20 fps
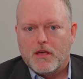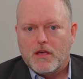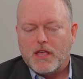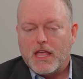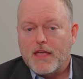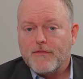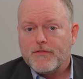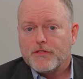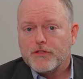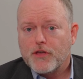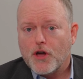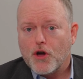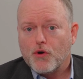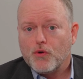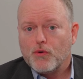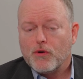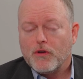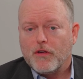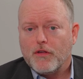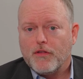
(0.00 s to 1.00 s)
Even
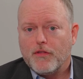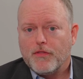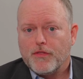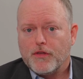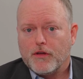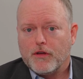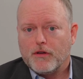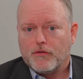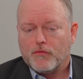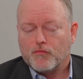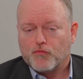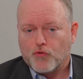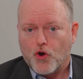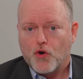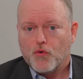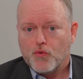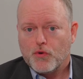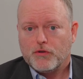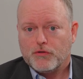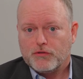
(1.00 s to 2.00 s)
though the
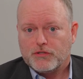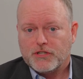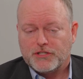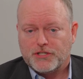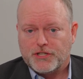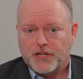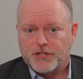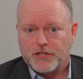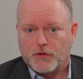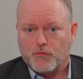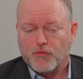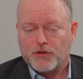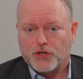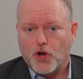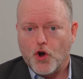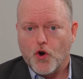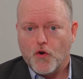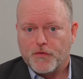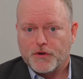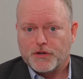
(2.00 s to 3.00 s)
Roe decision was
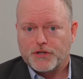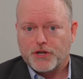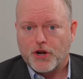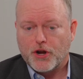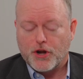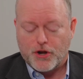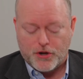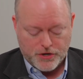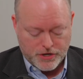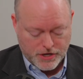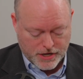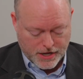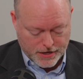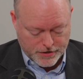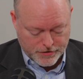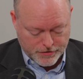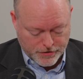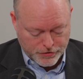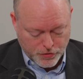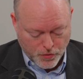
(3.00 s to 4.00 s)
overturned
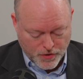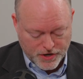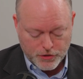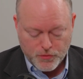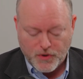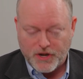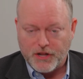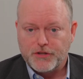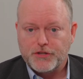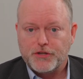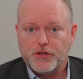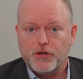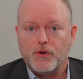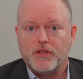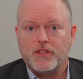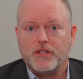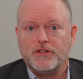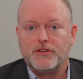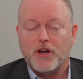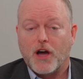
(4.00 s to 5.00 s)
in 2022
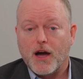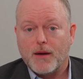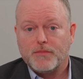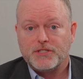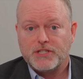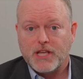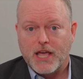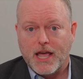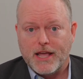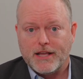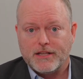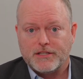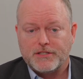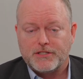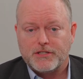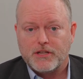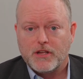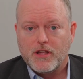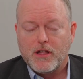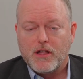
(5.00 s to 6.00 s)
in the Dobbs
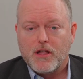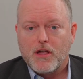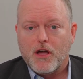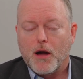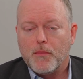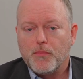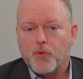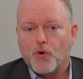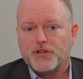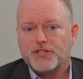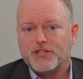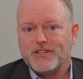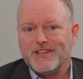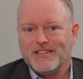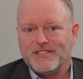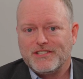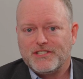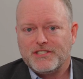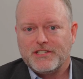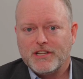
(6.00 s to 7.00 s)
case, abortion
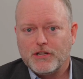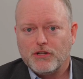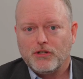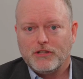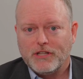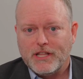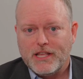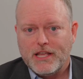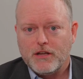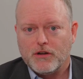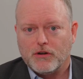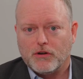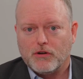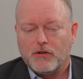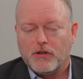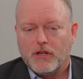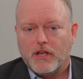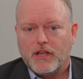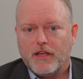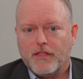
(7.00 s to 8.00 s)
is still
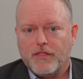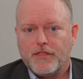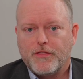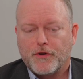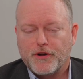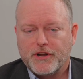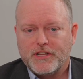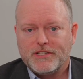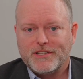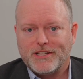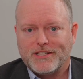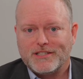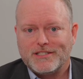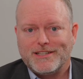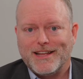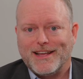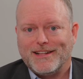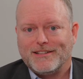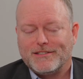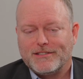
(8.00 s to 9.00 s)
legal in 36
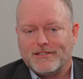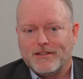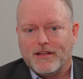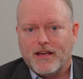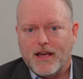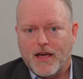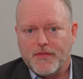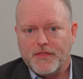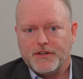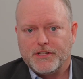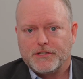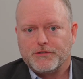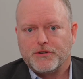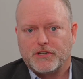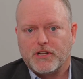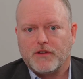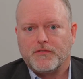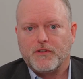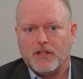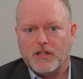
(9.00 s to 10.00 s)
states and the
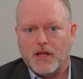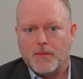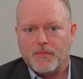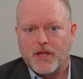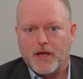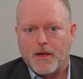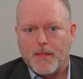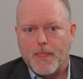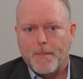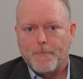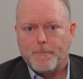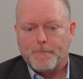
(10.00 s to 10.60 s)
District of Columbia.